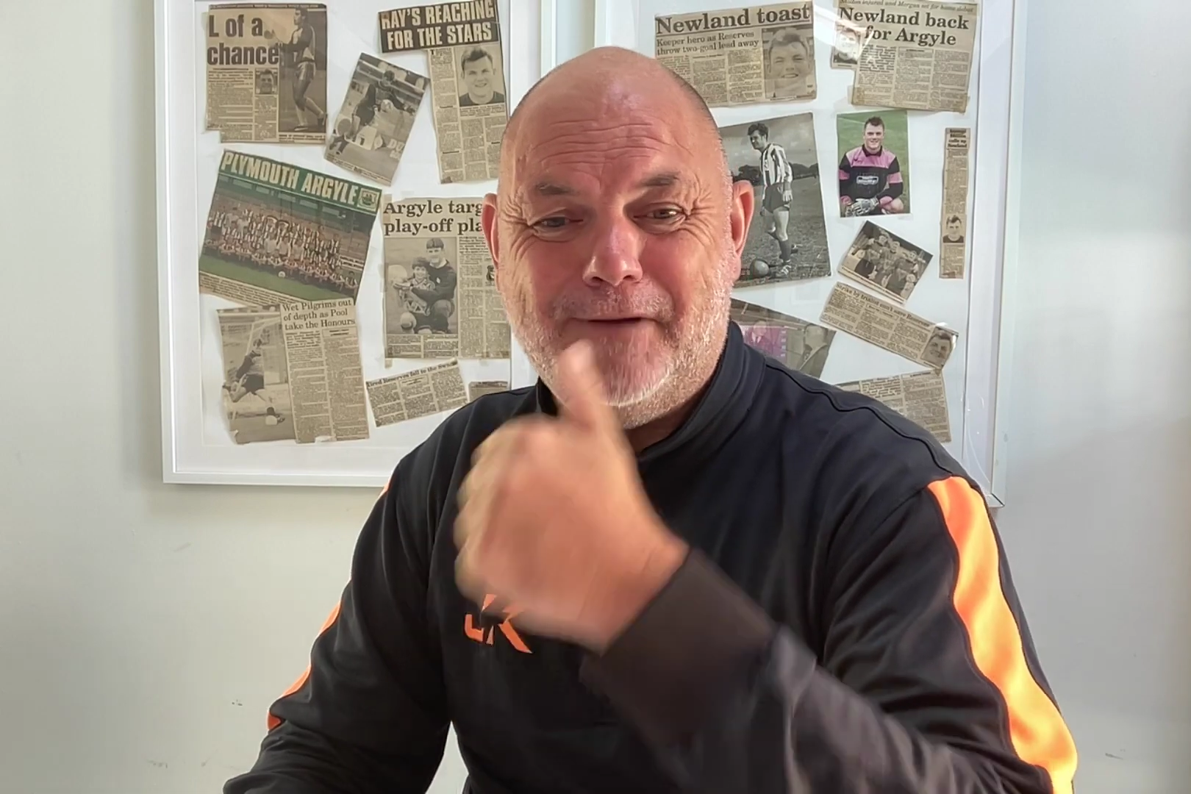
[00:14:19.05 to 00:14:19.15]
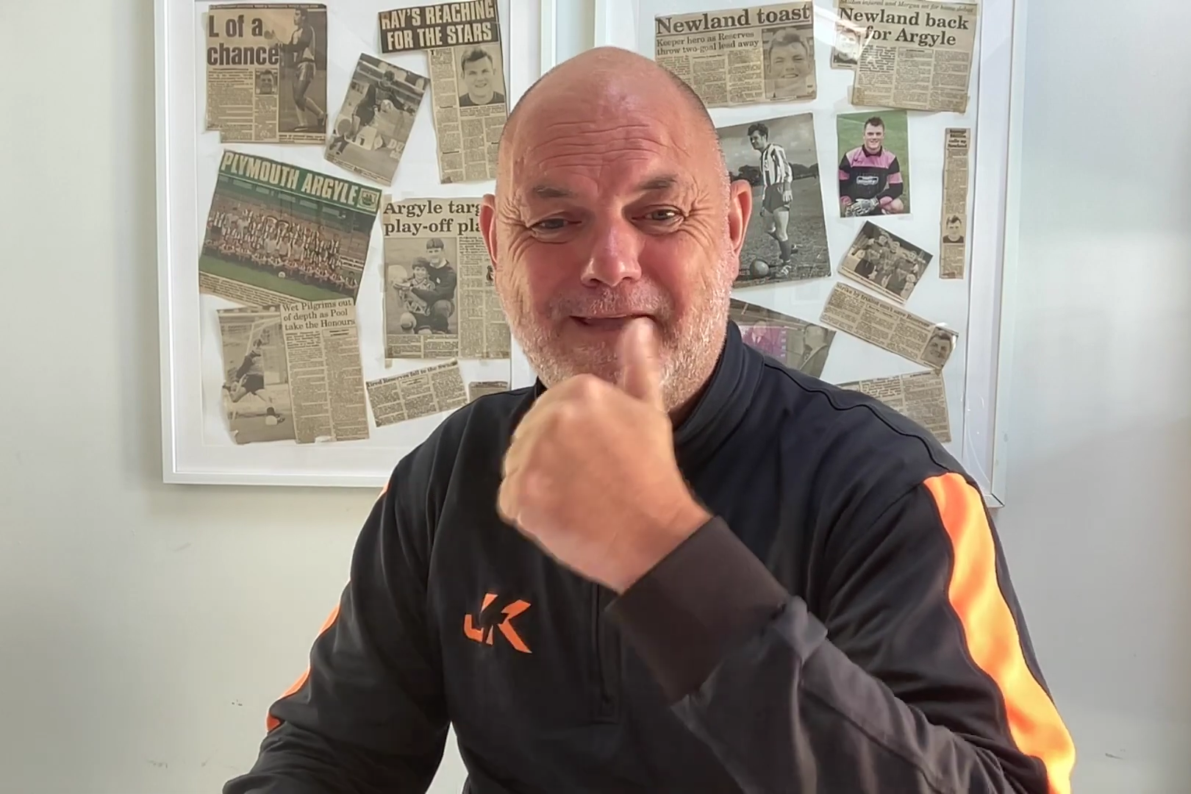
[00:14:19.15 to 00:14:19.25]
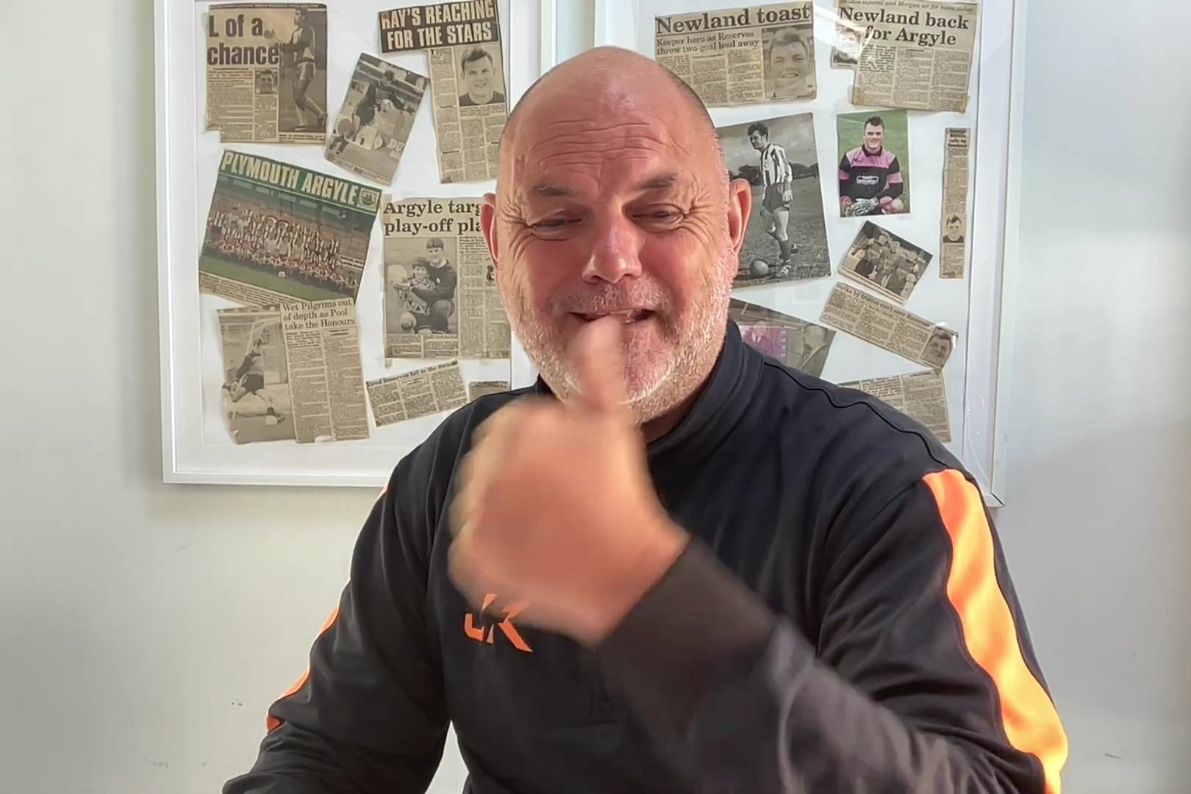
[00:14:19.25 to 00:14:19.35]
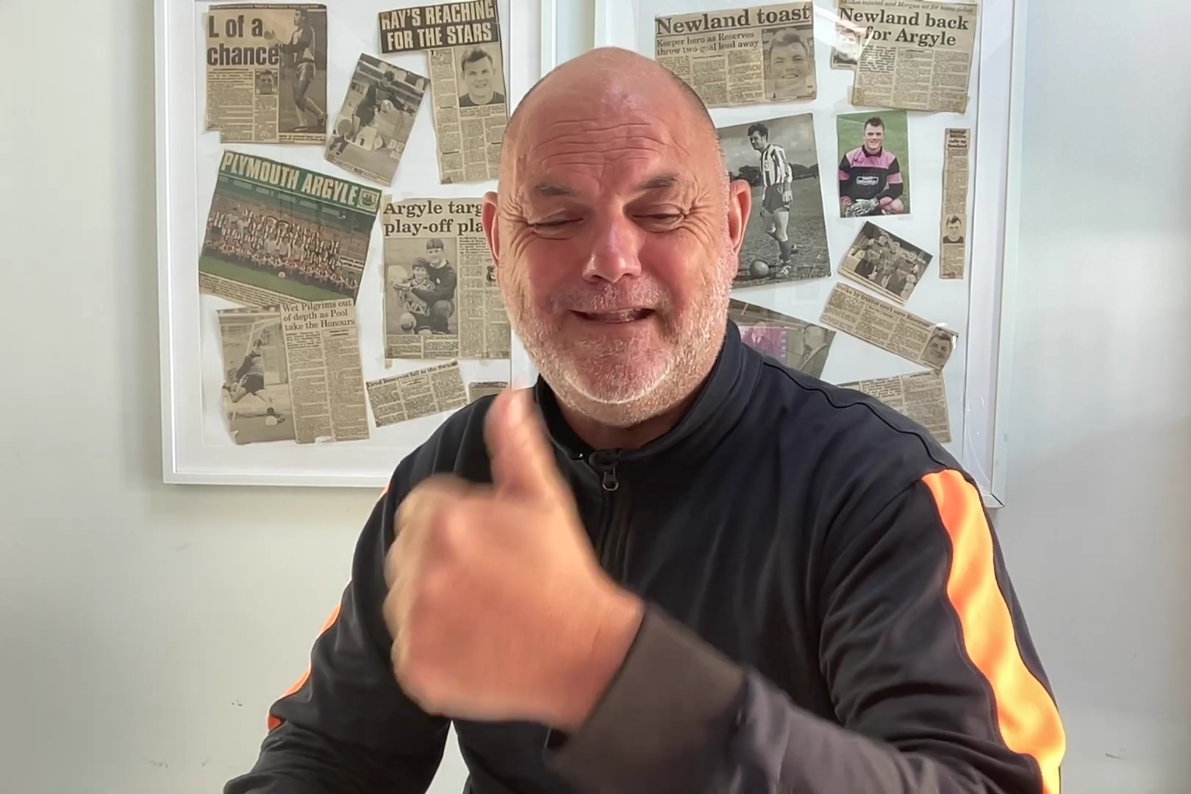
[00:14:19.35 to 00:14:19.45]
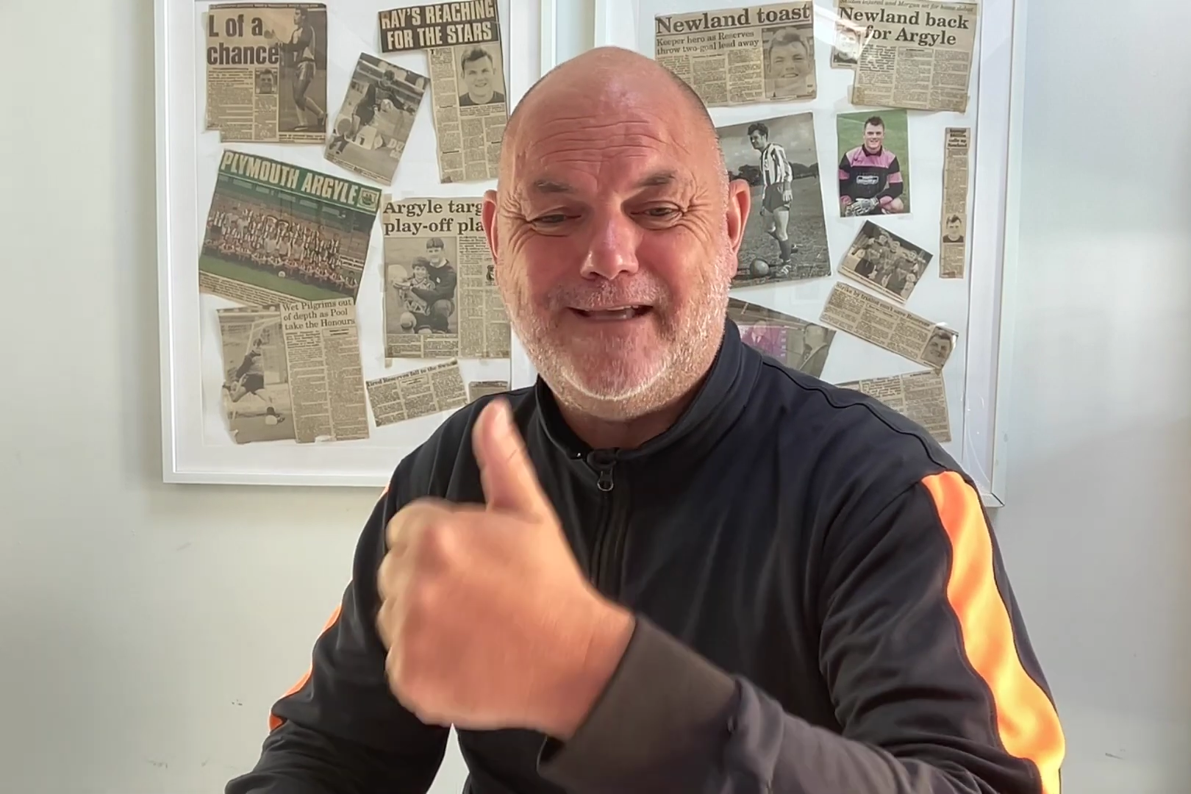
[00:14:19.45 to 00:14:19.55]
in
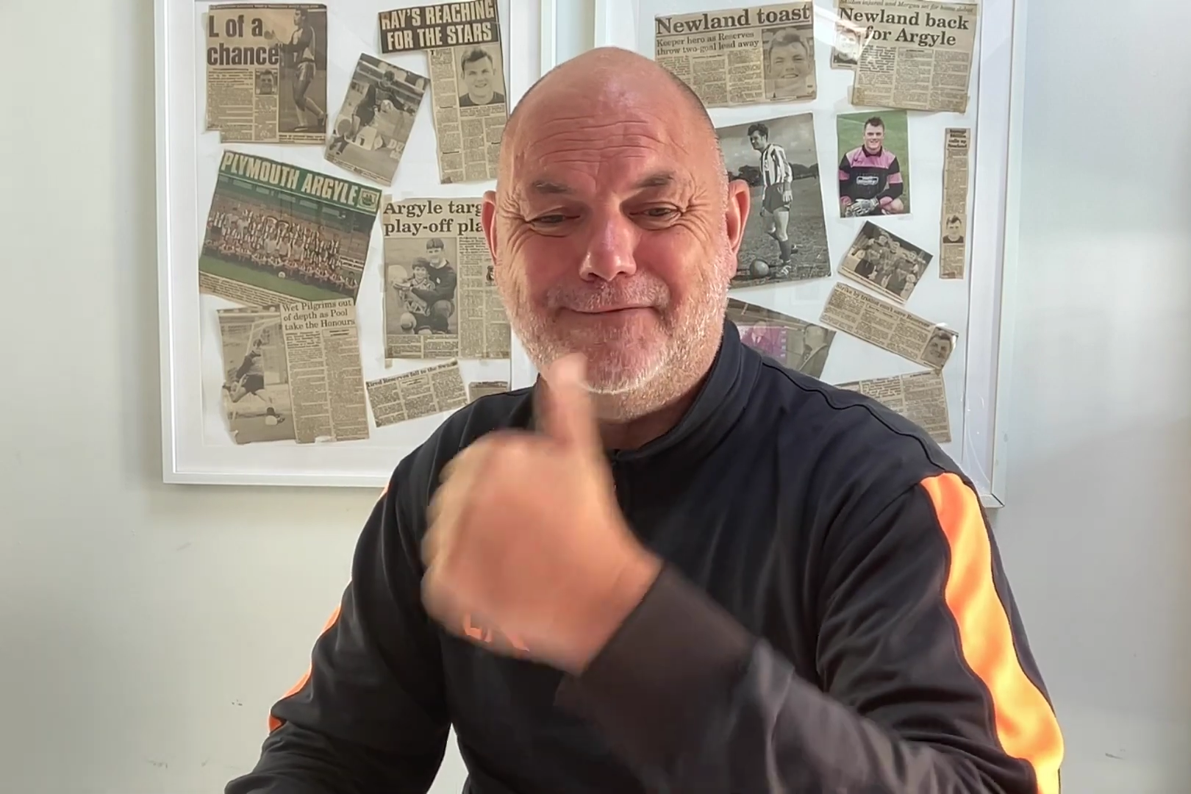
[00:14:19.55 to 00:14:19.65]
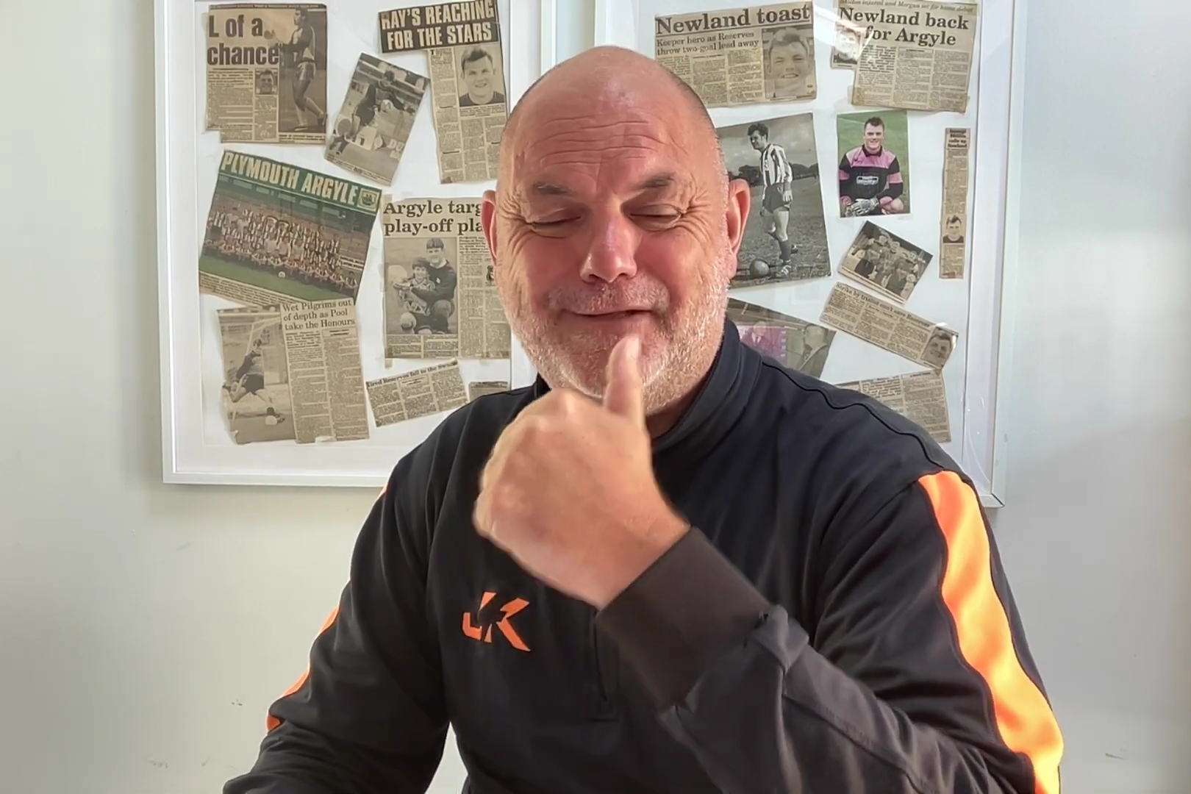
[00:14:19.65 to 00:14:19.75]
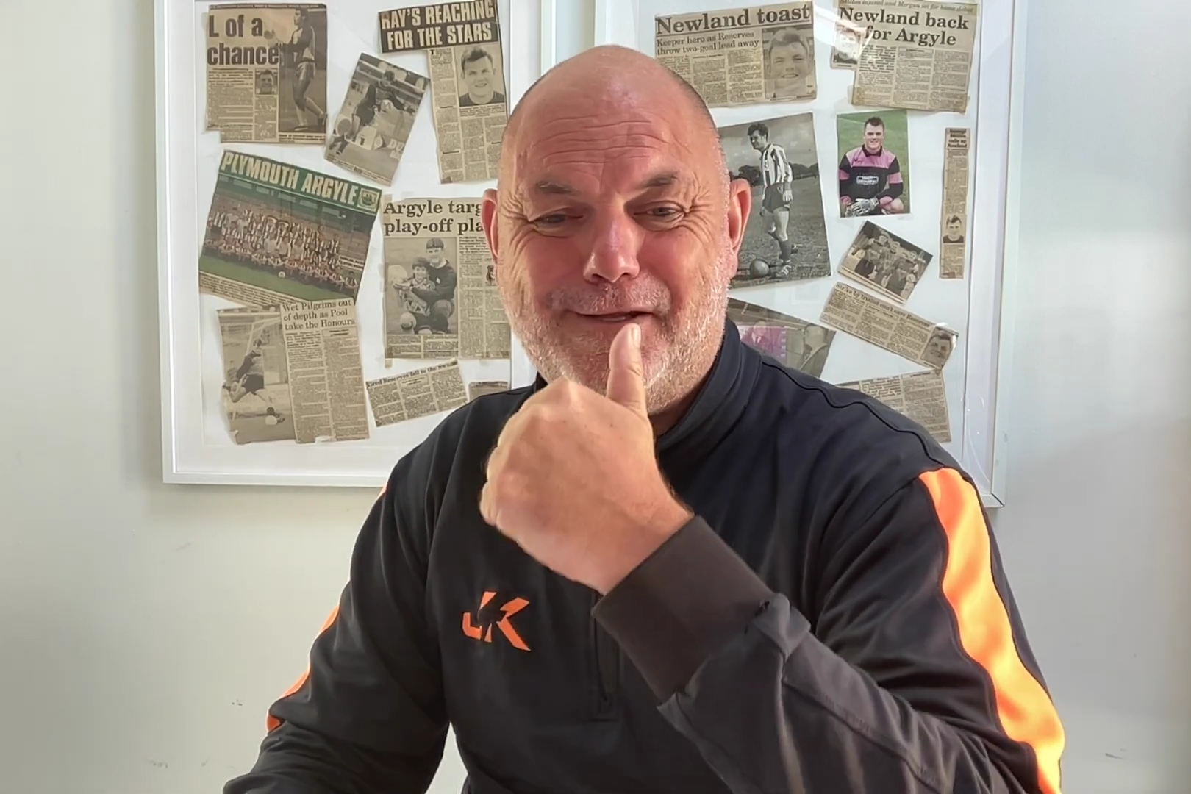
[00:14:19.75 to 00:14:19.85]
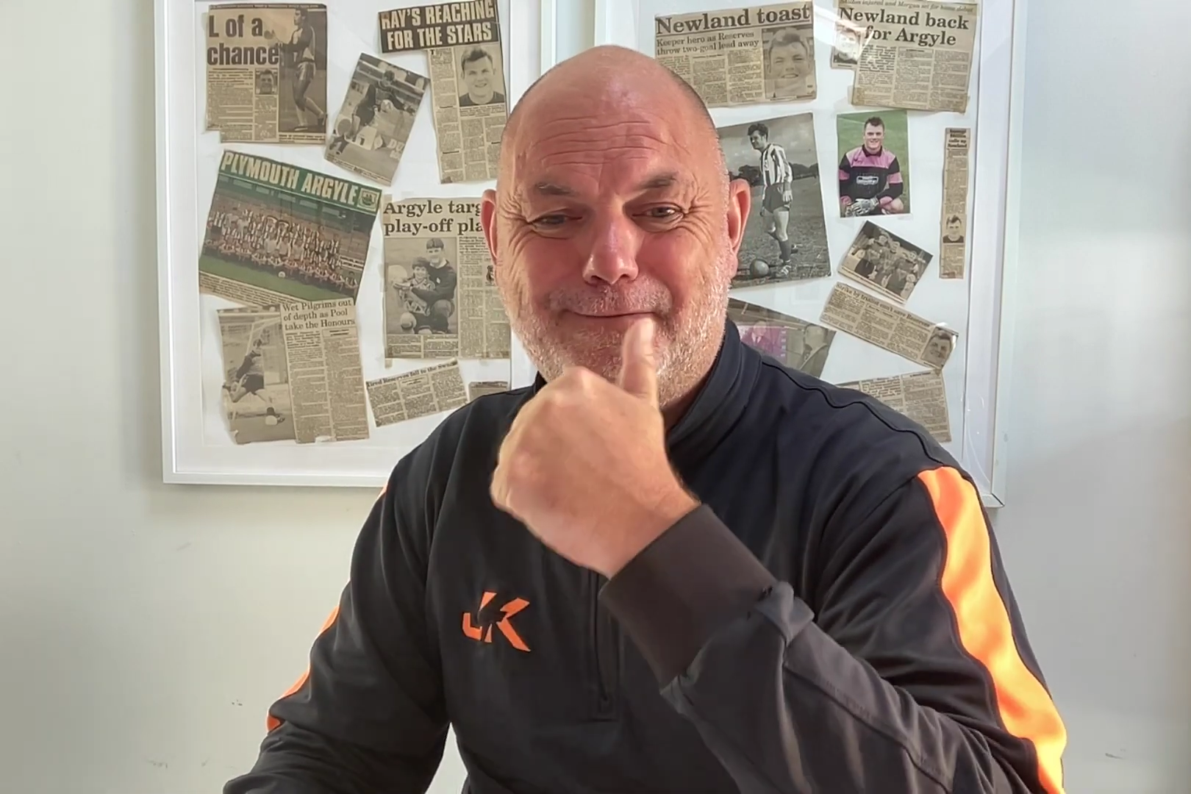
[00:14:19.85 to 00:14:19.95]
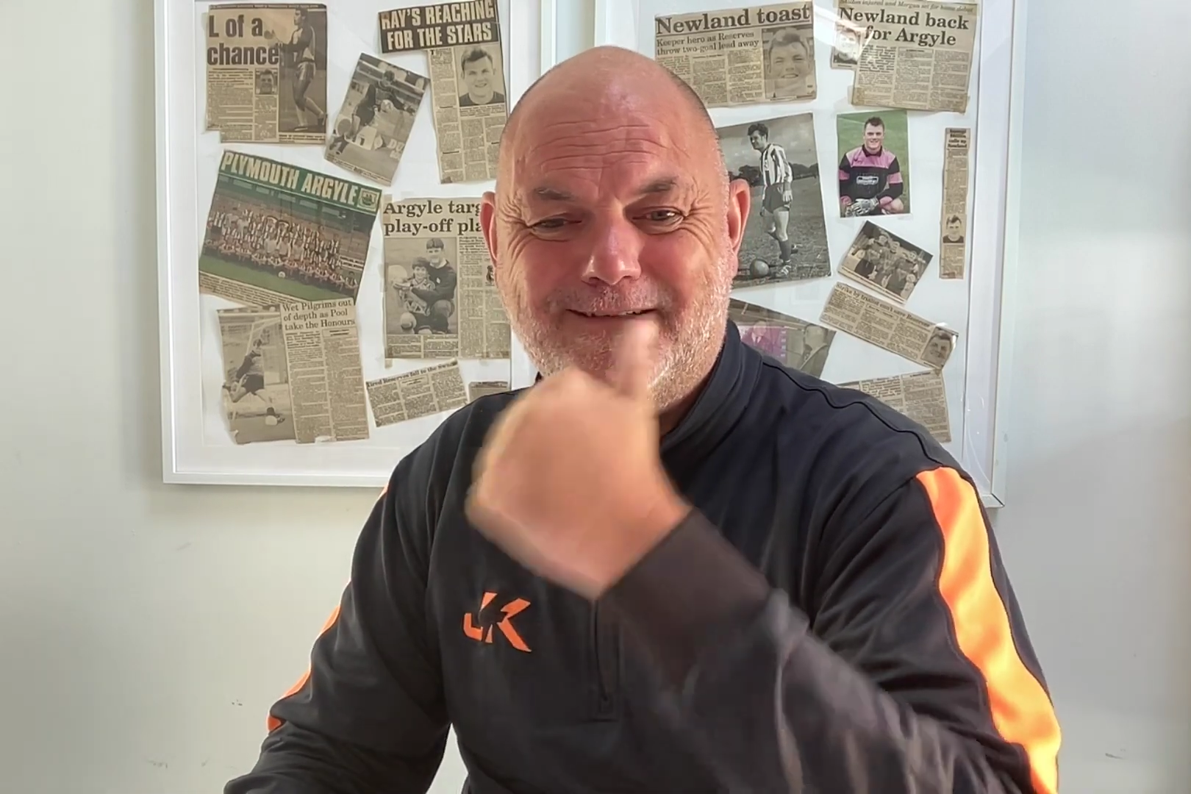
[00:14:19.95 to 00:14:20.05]
the next
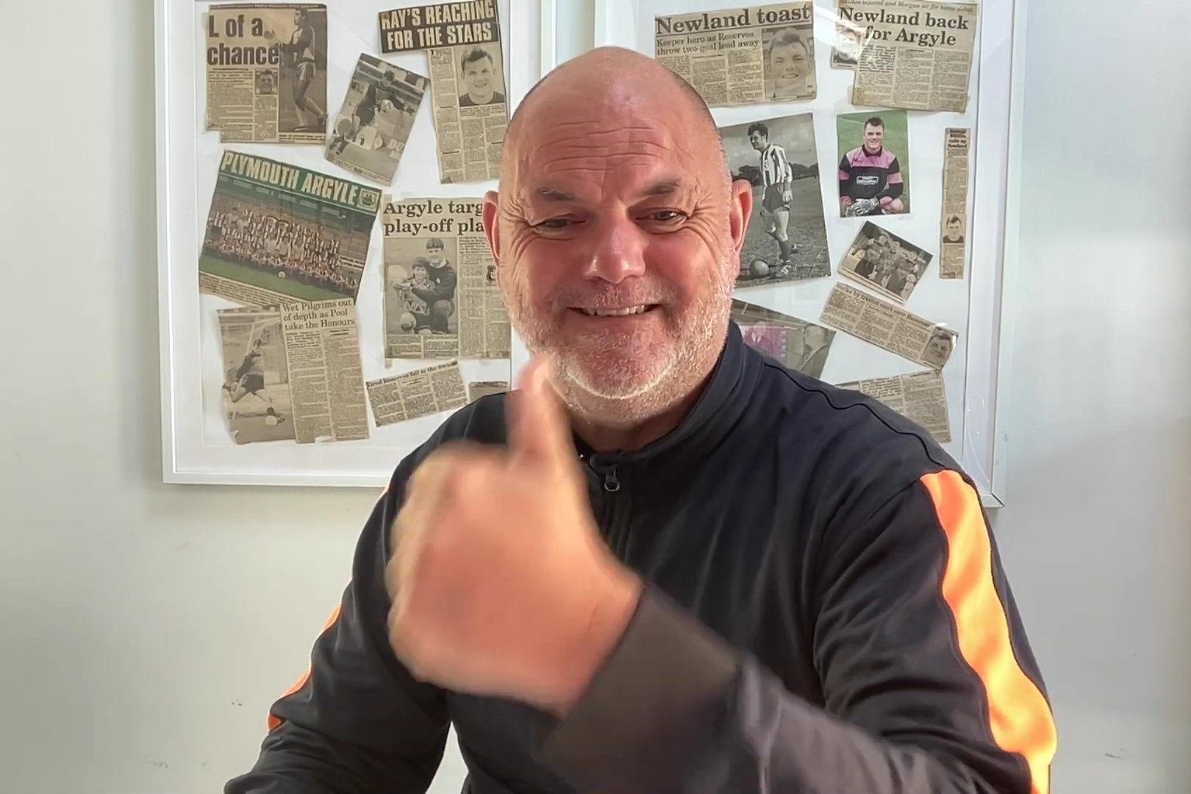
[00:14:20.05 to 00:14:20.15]
video.